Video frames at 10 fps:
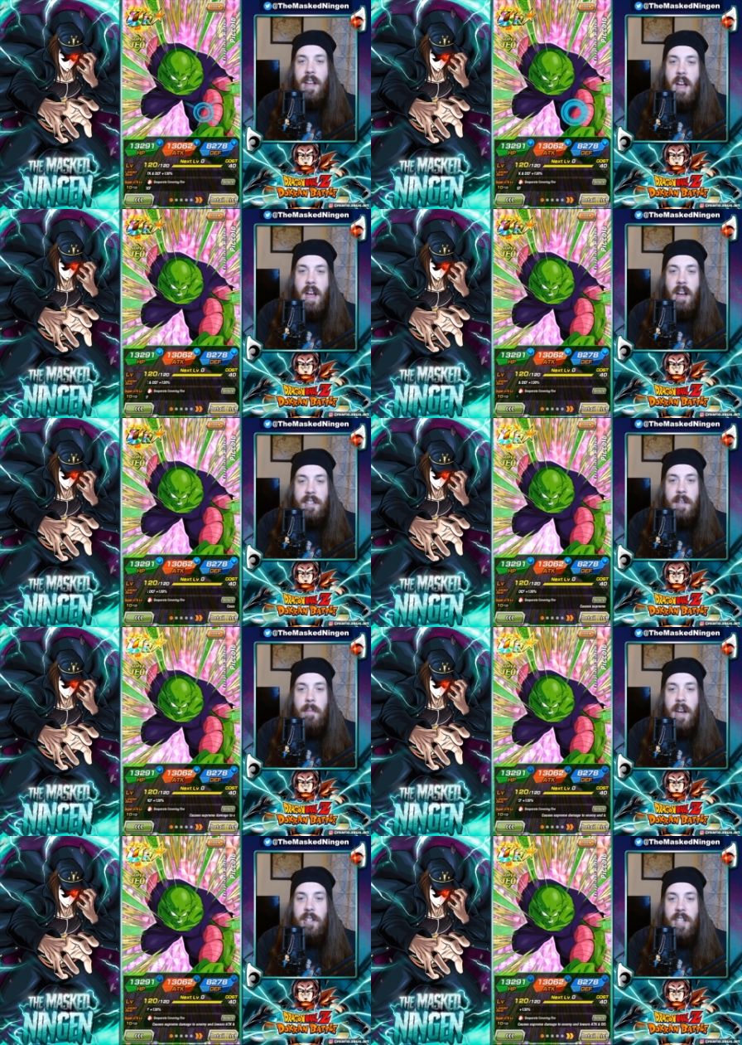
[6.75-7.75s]
Uh, I did
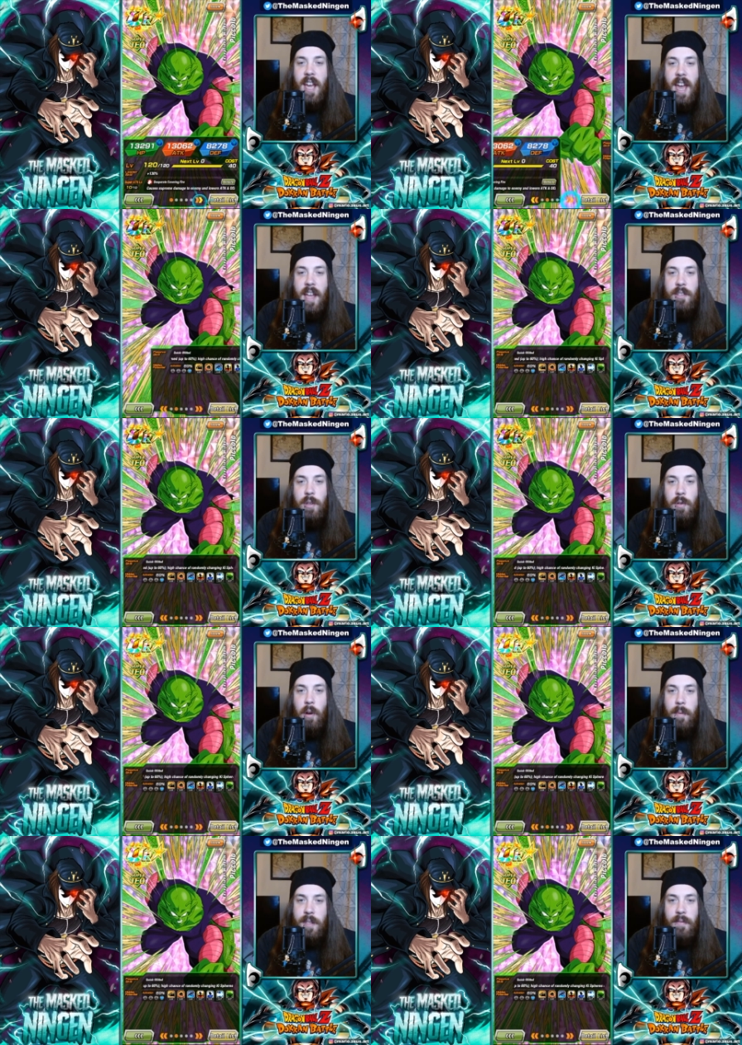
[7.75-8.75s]
manage to get two
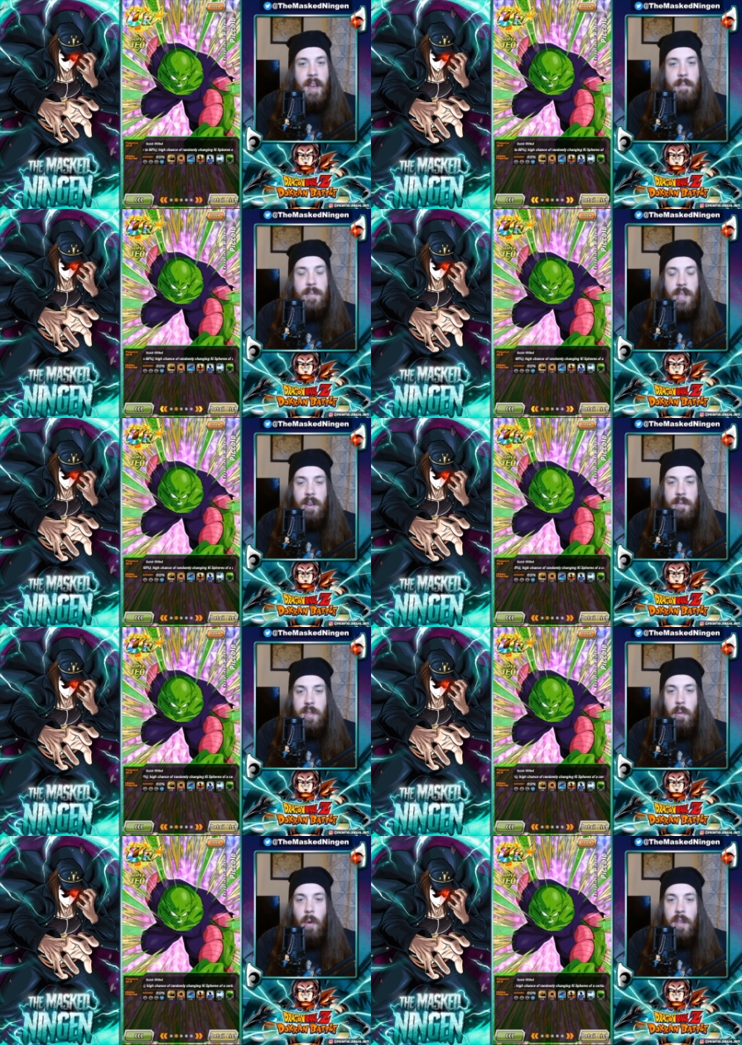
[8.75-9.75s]
copies of him, so he's
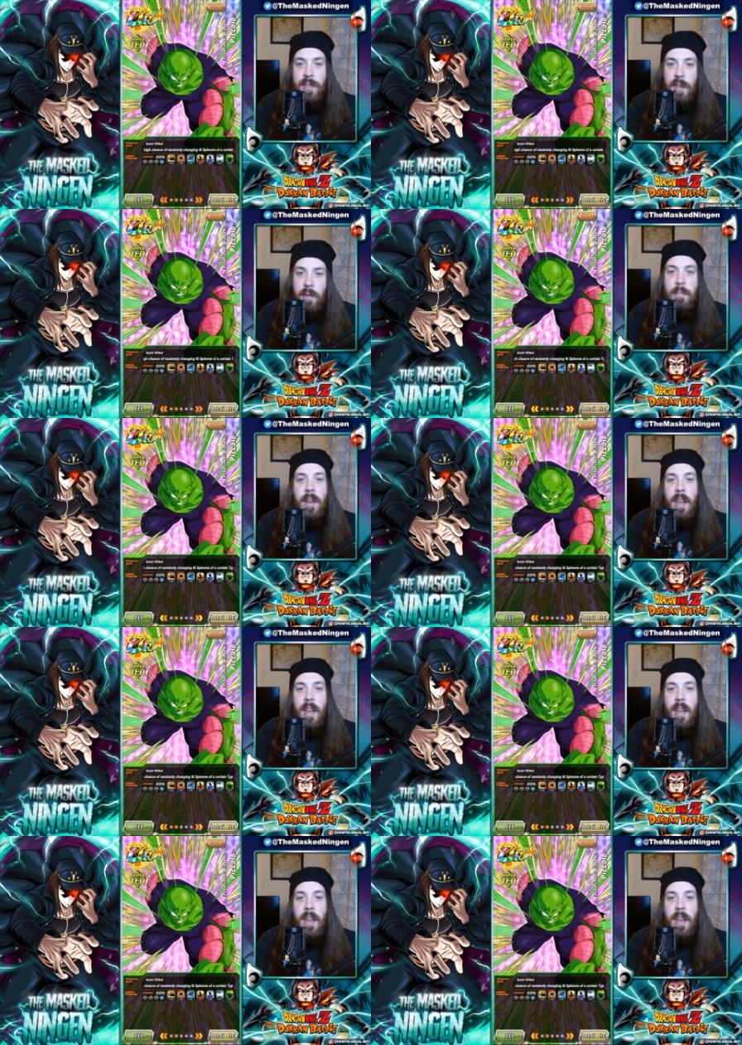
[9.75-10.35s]
got one dupe.